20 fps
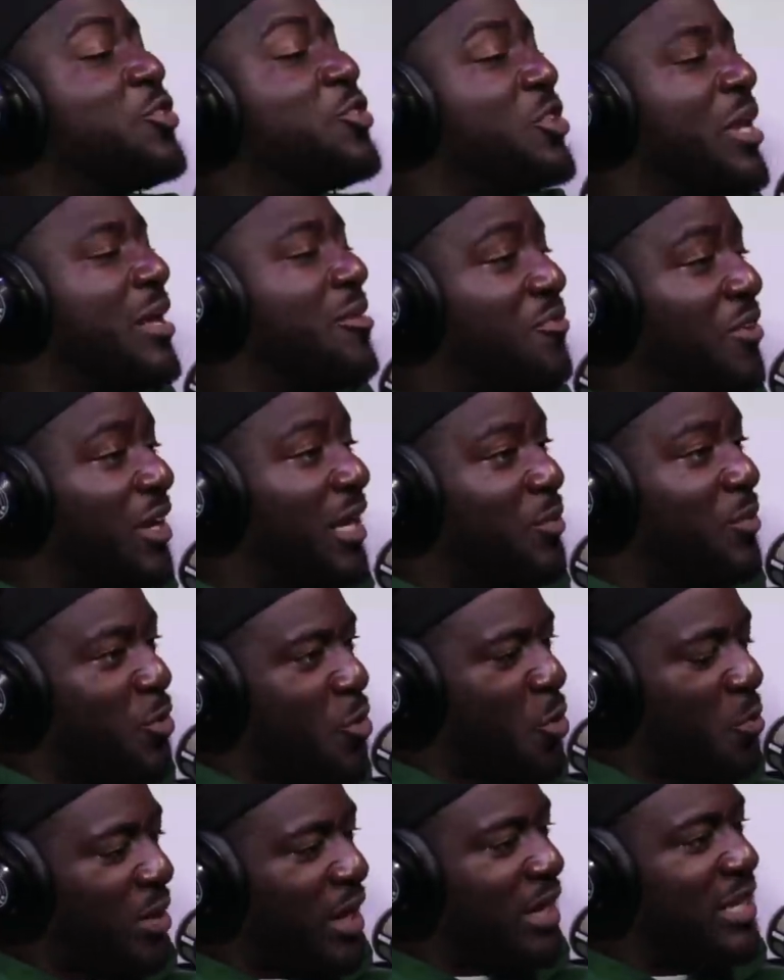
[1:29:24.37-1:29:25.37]
Yeah, but do they think that
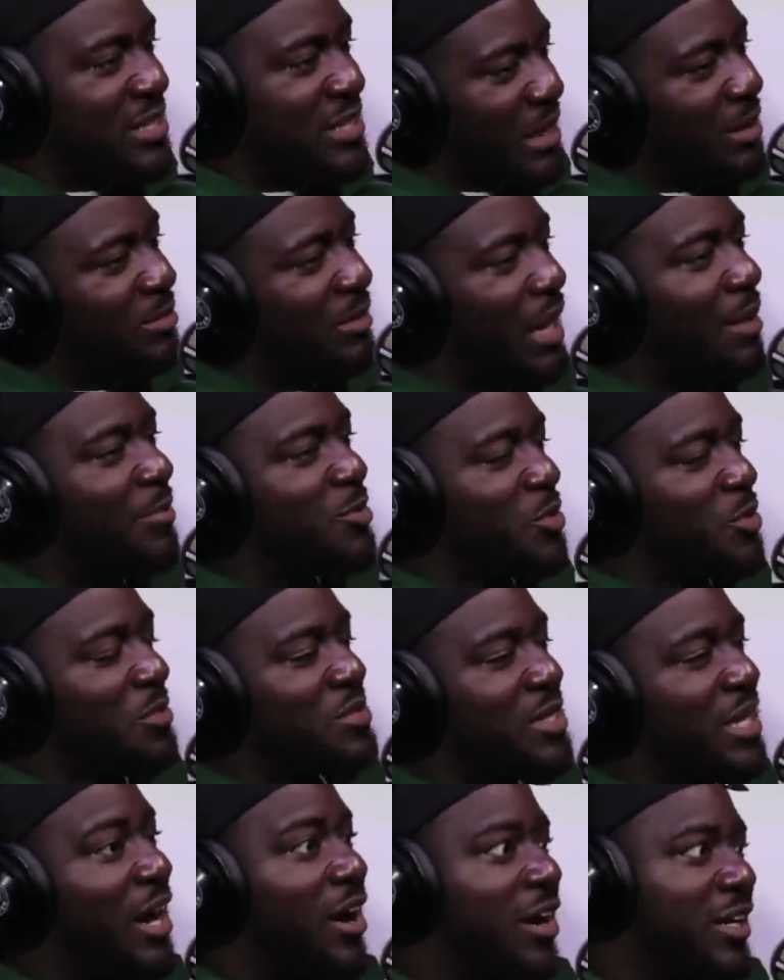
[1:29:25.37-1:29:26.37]
we're all playing the same game is what
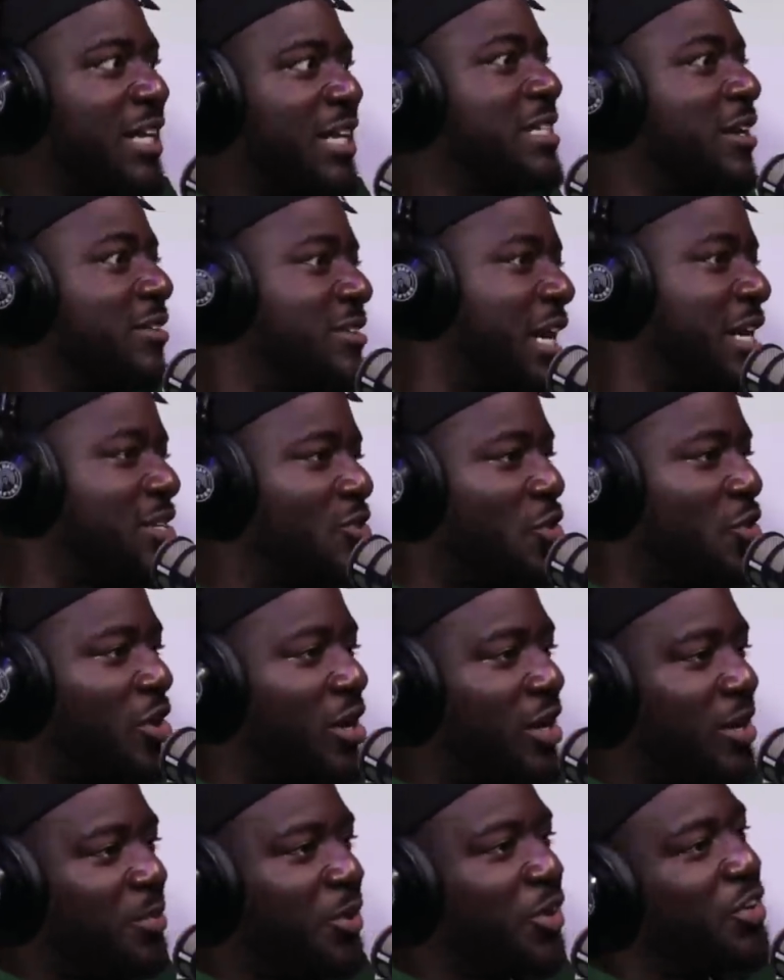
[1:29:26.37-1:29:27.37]
I'm saying? Oh, that's how Tazer
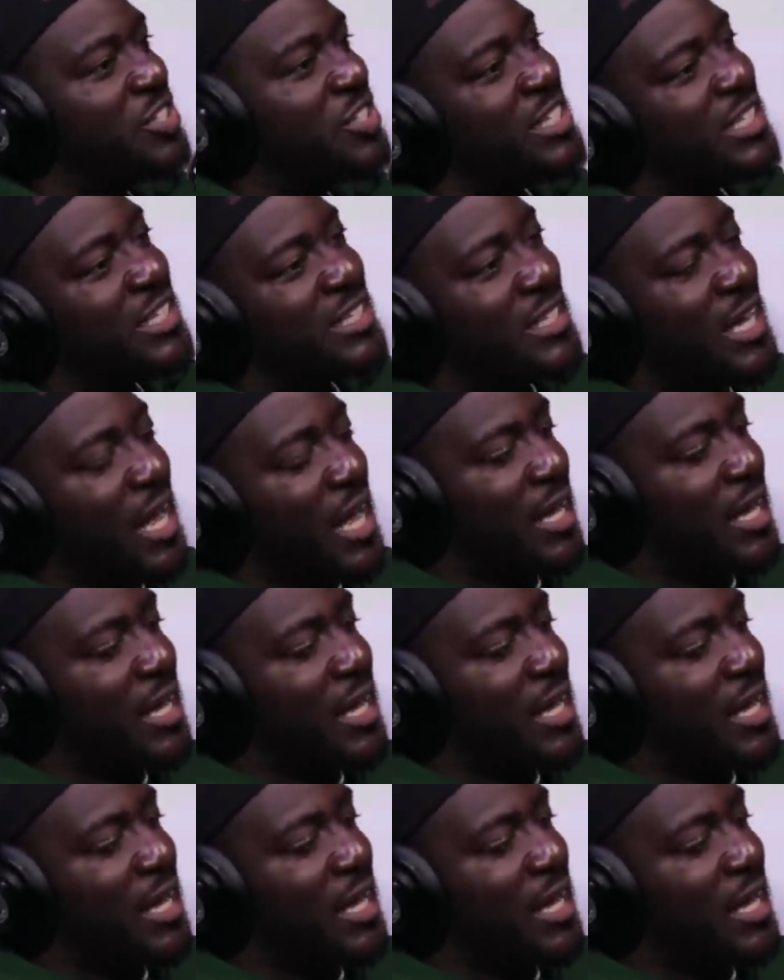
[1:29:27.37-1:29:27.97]
got her because he did